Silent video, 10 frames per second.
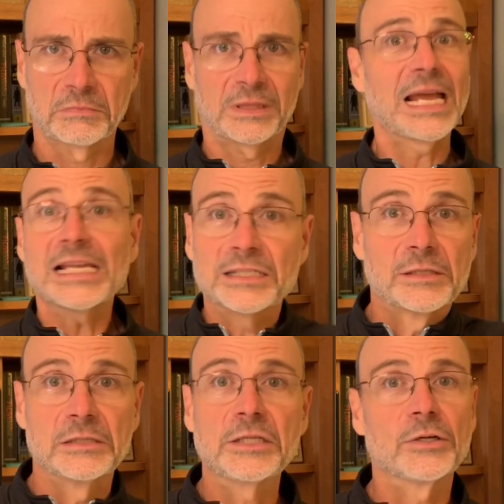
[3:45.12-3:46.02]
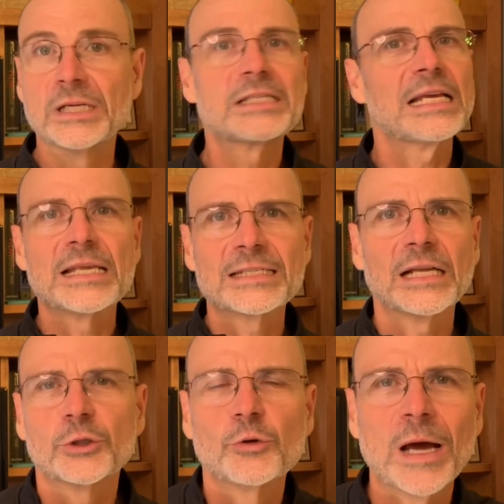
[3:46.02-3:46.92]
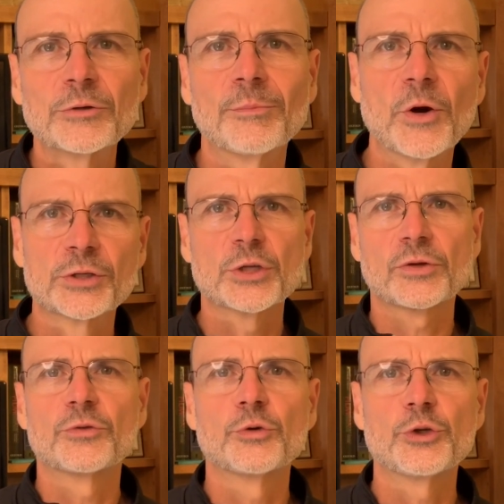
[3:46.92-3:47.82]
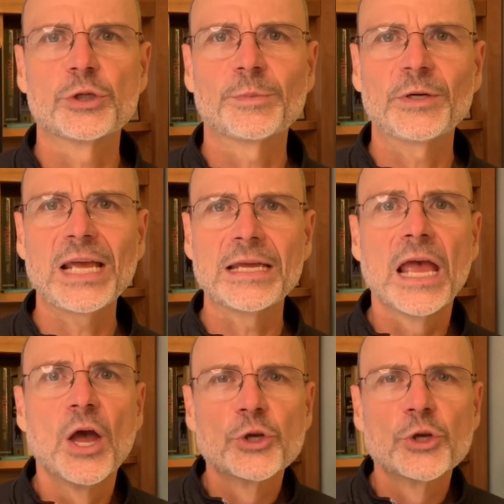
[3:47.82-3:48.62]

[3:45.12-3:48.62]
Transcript: test, let's say they sell 200 boxes of sushis per day.